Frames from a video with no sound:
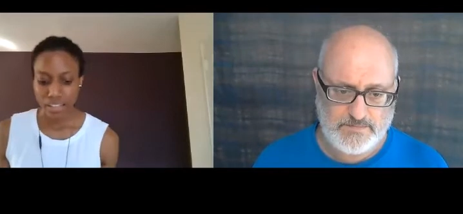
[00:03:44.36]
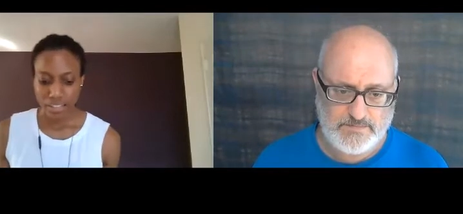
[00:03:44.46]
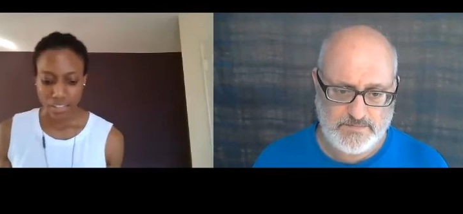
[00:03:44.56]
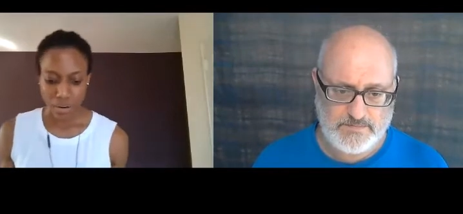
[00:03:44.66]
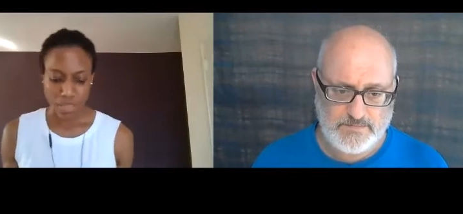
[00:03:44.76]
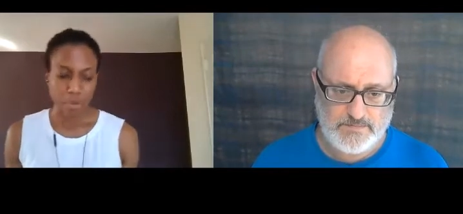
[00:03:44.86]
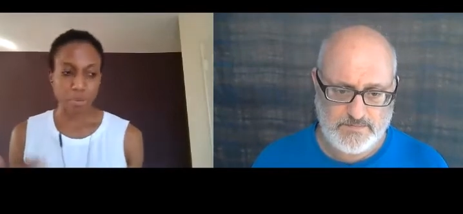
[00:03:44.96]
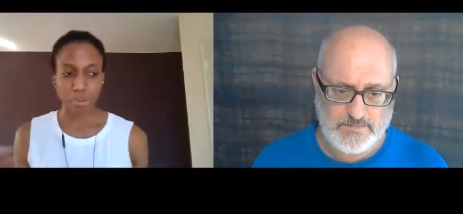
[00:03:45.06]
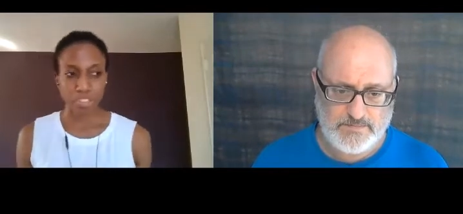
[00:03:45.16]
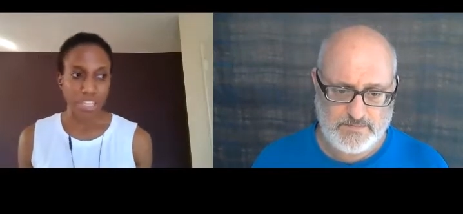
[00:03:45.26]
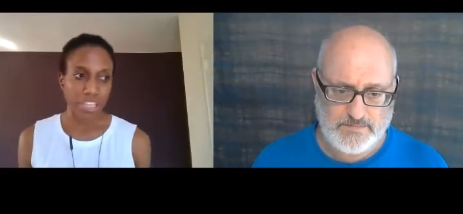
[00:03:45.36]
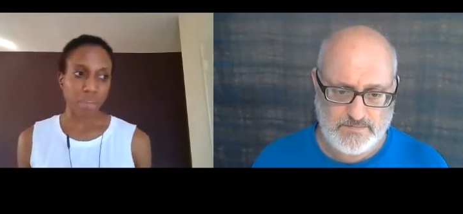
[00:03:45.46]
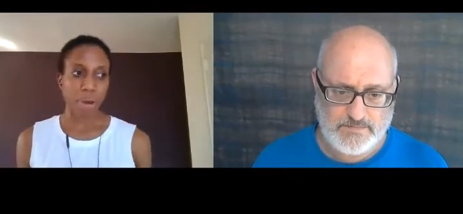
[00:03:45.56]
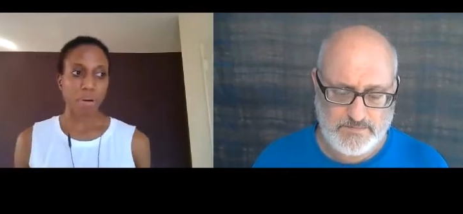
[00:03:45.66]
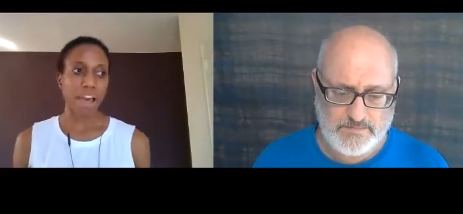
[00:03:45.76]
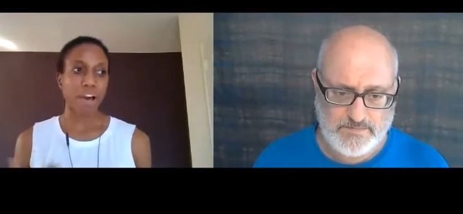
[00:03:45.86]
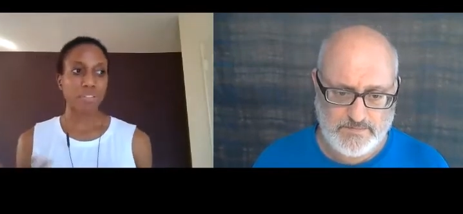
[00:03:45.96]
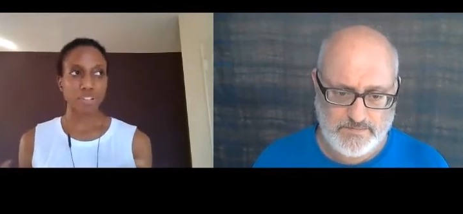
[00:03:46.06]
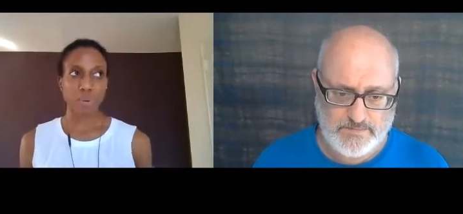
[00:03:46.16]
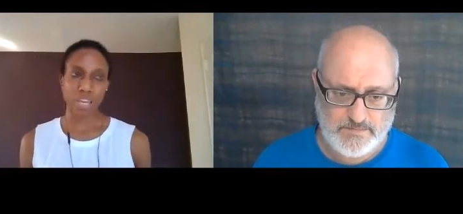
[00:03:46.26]
Speaker 1: you know as people are thinking about how
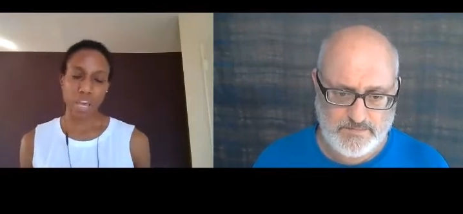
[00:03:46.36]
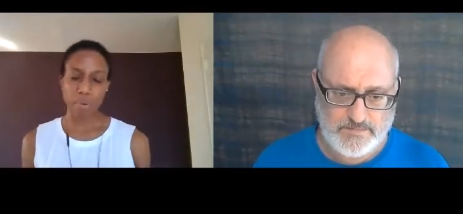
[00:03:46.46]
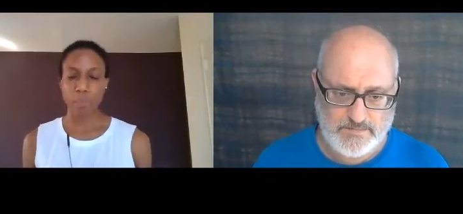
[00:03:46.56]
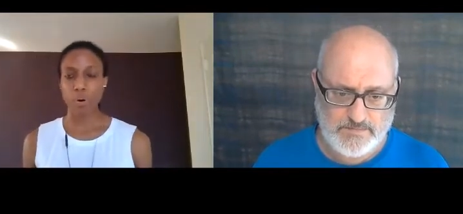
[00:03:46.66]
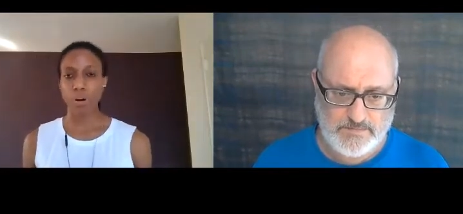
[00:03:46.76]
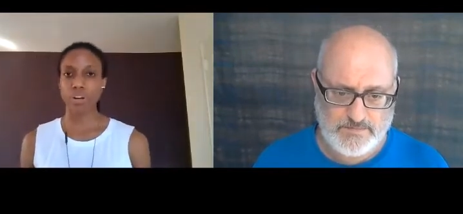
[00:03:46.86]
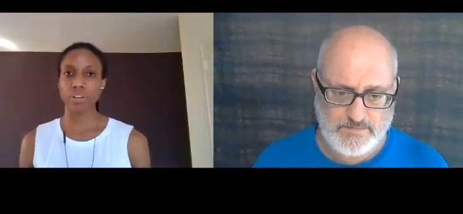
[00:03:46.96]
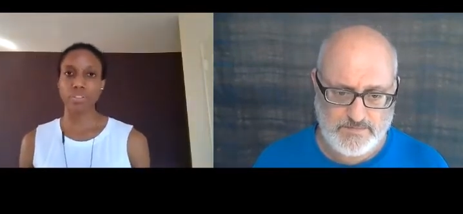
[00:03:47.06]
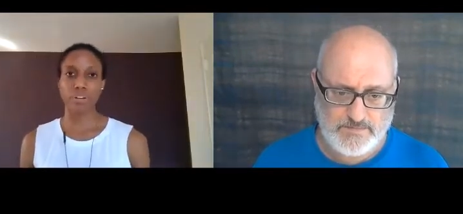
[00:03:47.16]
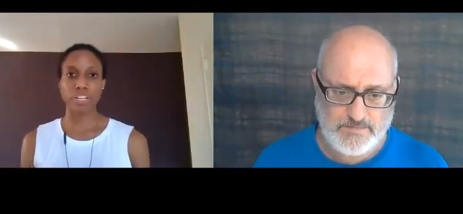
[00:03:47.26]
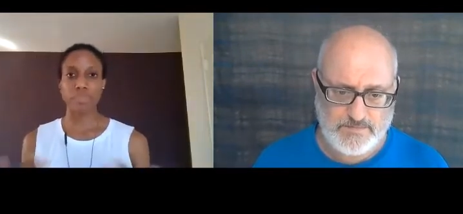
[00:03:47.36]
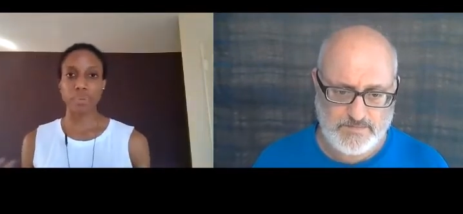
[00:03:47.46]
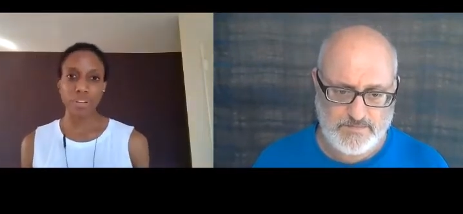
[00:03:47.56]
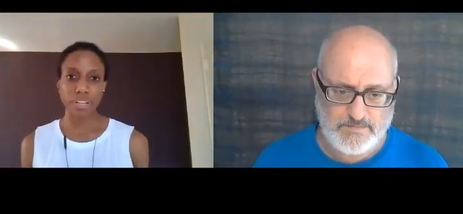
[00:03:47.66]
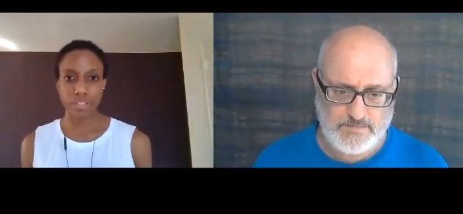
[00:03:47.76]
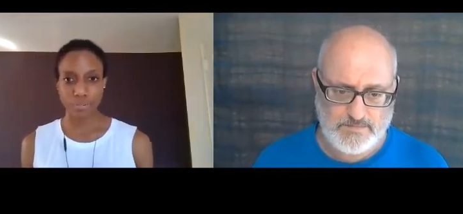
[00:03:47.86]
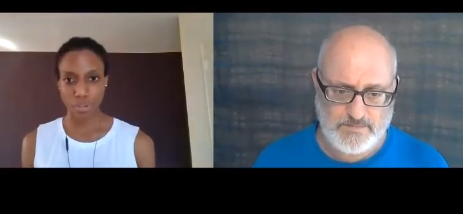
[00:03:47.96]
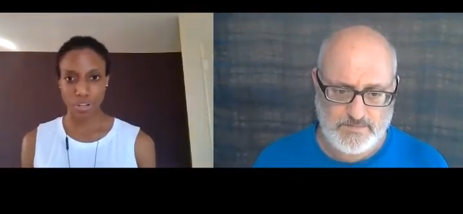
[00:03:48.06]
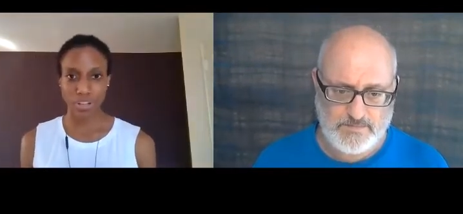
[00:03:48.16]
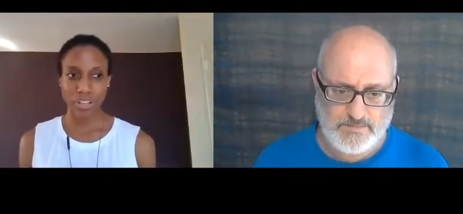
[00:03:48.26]
they're showing up at work their experience of
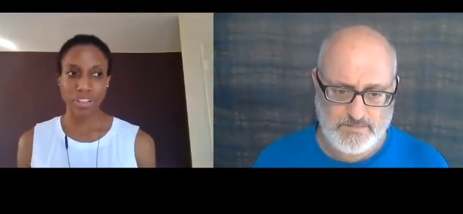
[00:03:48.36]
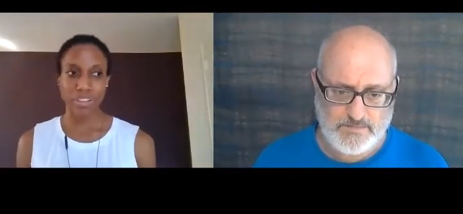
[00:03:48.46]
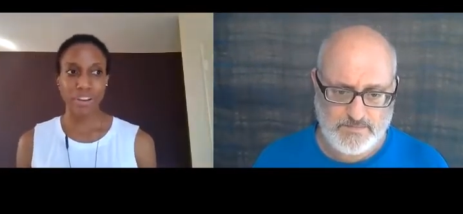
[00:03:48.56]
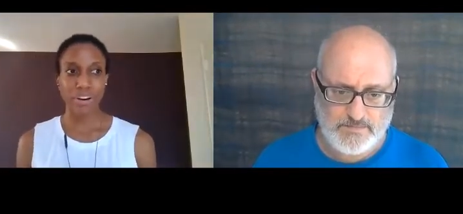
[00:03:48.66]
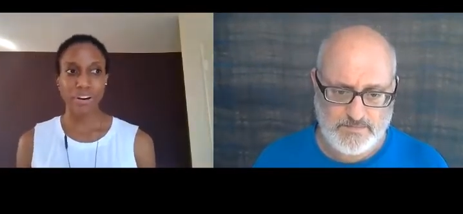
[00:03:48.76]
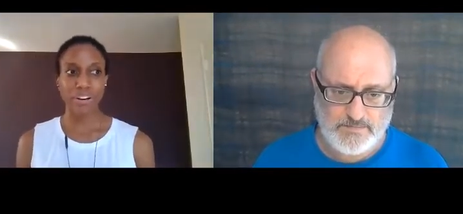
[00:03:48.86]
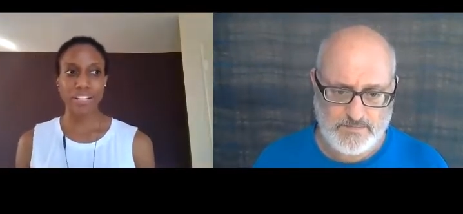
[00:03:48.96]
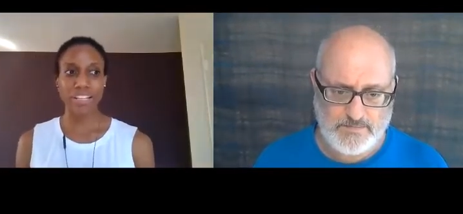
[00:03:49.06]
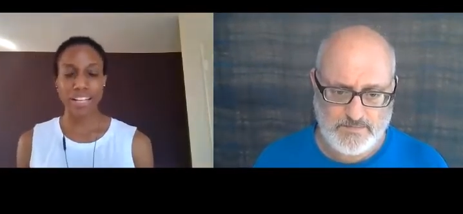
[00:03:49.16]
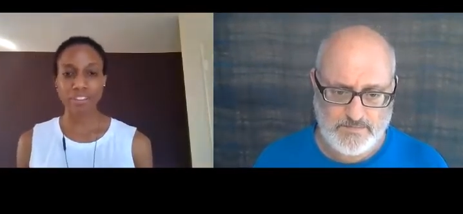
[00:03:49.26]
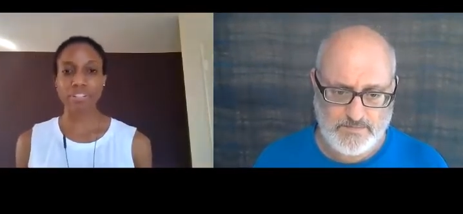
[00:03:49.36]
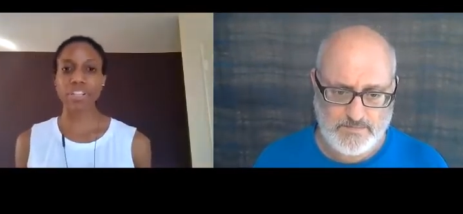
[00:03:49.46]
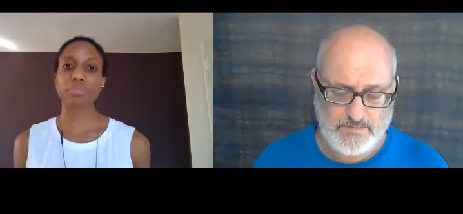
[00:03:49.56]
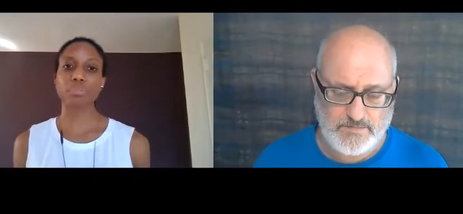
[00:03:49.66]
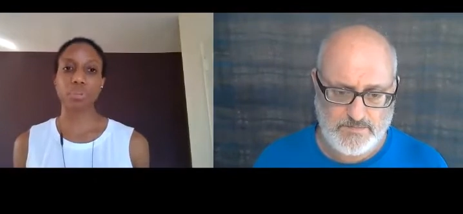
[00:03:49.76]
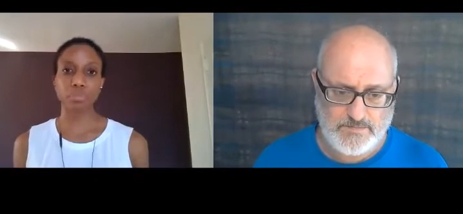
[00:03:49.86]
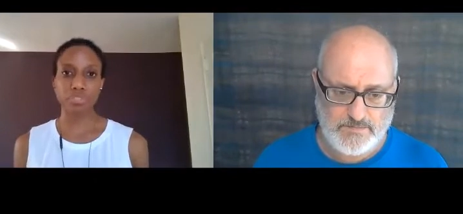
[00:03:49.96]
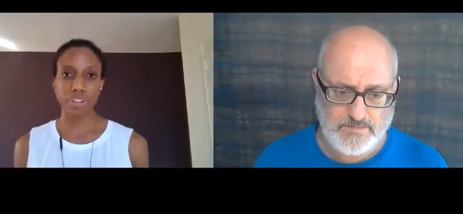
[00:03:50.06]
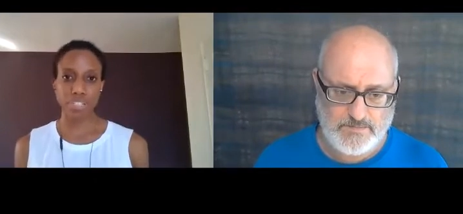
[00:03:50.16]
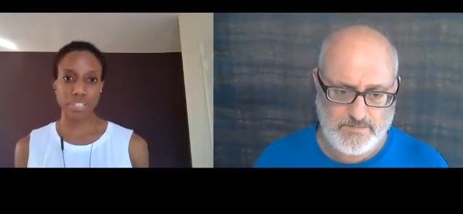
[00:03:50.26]
work there is definitely room
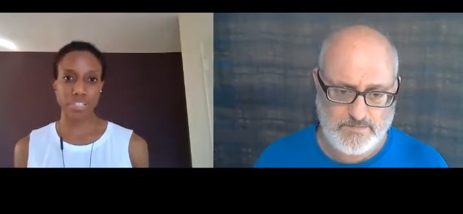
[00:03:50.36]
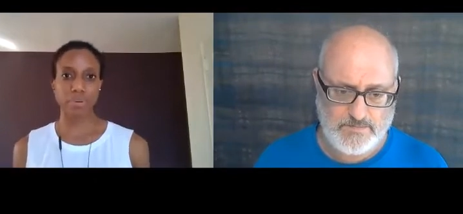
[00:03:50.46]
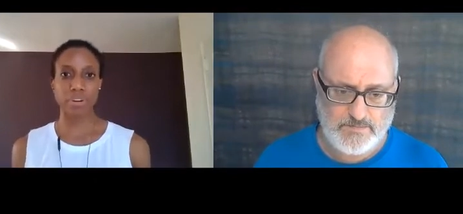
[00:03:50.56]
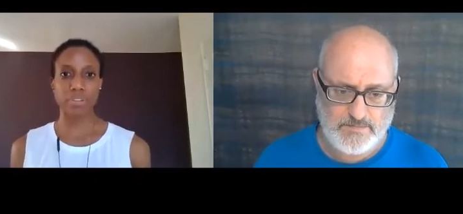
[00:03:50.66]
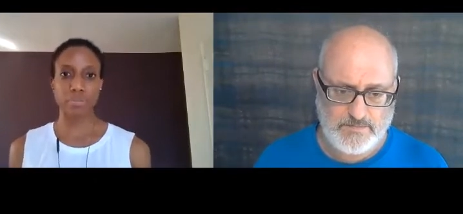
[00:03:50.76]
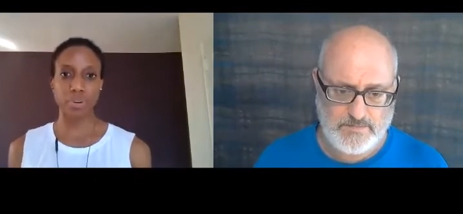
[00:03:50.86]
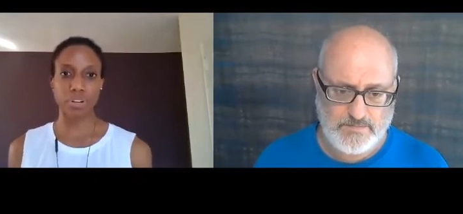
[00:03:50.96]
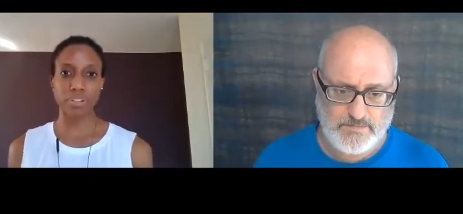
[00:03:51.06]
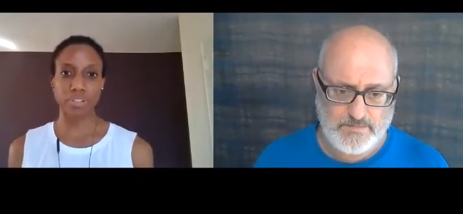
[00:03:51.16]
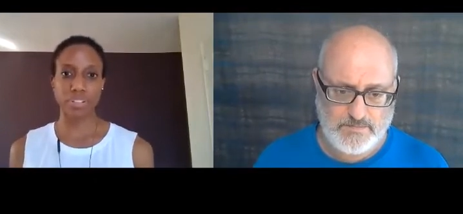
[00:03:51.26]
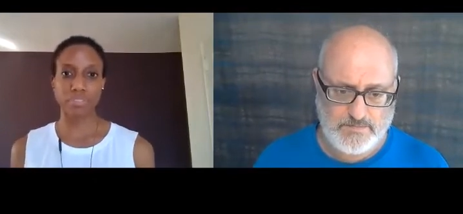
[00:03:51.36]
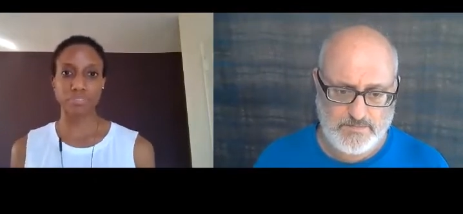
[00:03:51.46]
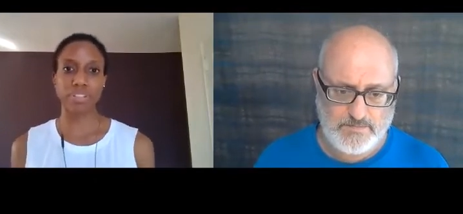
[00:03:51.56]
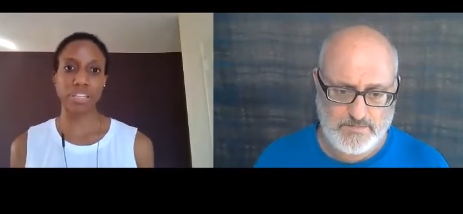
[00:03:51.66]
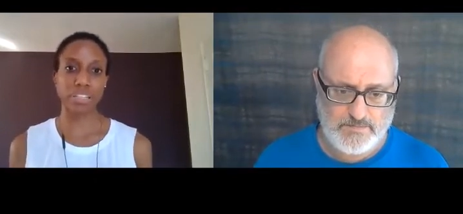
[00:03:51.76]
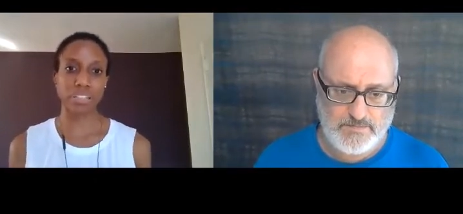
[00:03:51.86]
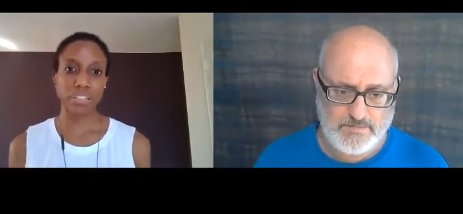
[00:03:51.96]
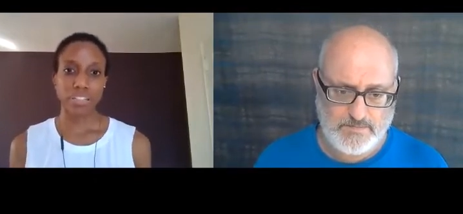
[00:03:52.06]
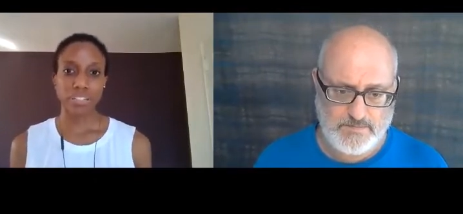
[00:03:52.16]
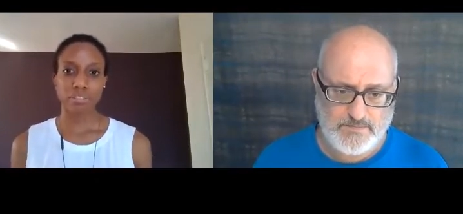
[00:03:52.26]
for us to experience work differently
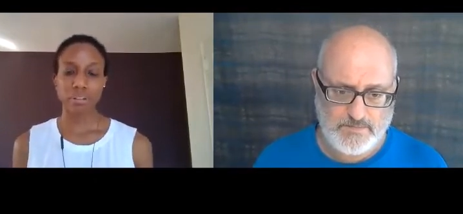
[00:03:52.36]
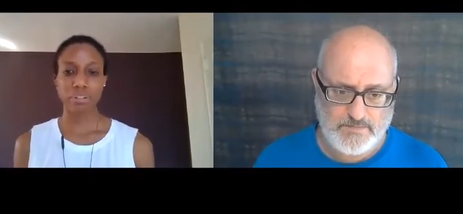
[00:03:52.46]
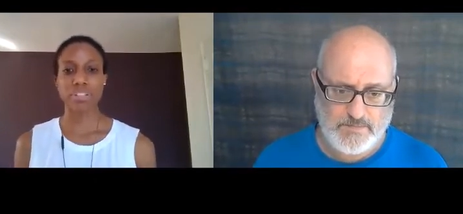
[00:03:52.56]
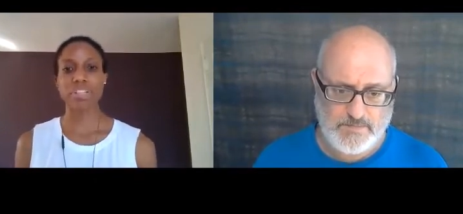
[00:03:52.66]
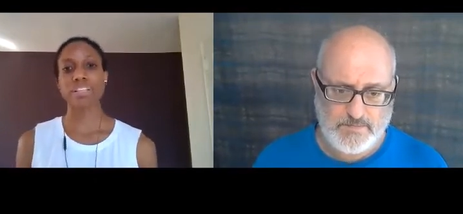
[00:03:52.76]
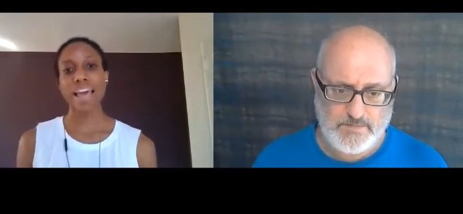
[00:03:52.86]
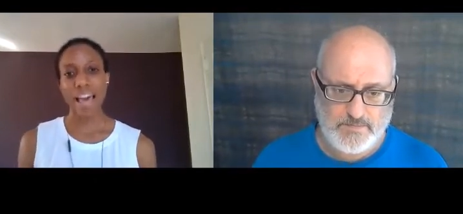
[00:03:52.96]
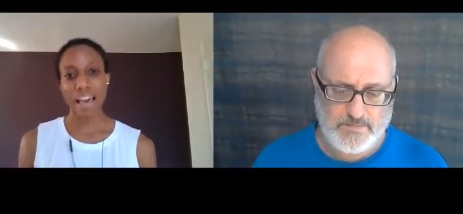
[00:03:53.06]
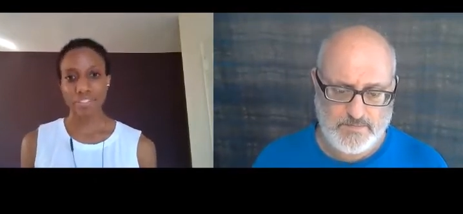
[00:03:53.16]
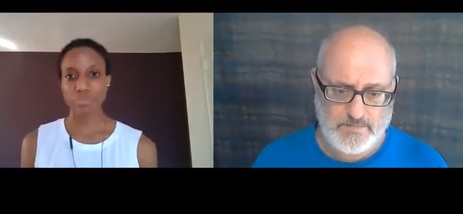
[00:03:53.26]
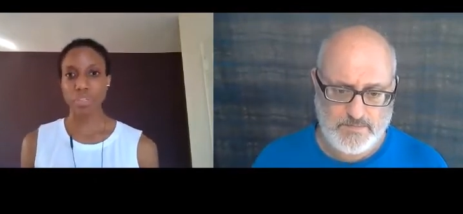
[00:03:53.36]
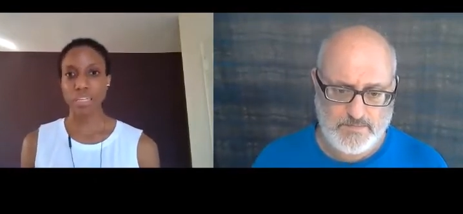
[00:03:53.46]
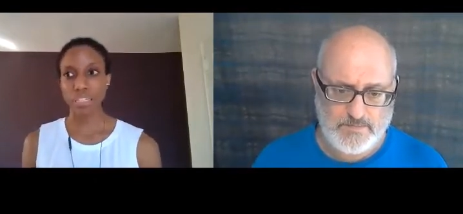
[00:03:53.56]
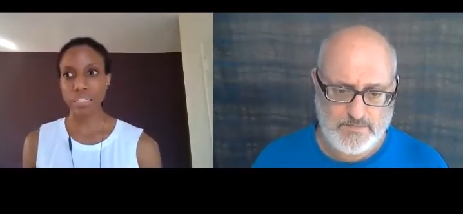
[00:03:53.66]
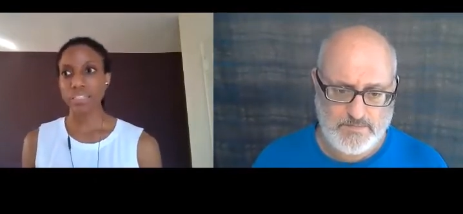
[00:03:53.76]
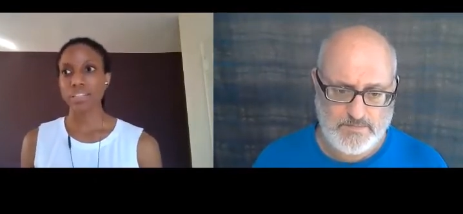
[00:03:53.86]
right where it doesn't have to be